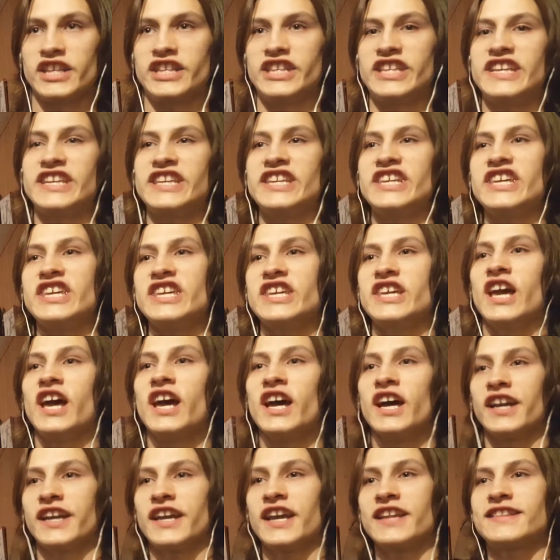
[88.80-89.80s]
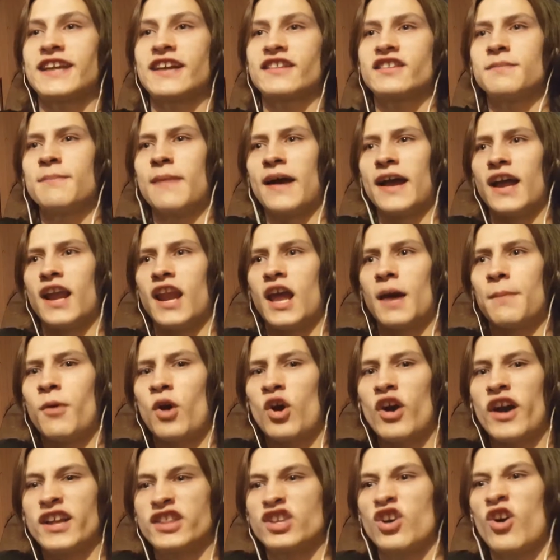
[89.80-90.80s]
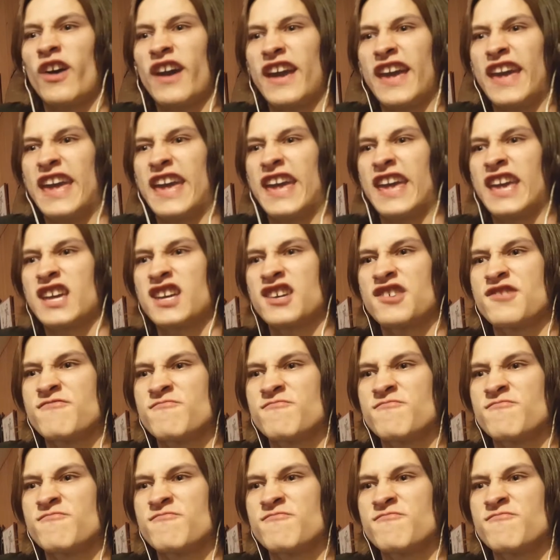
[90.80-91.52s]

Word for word: Dee Dee, get out of my laboratory!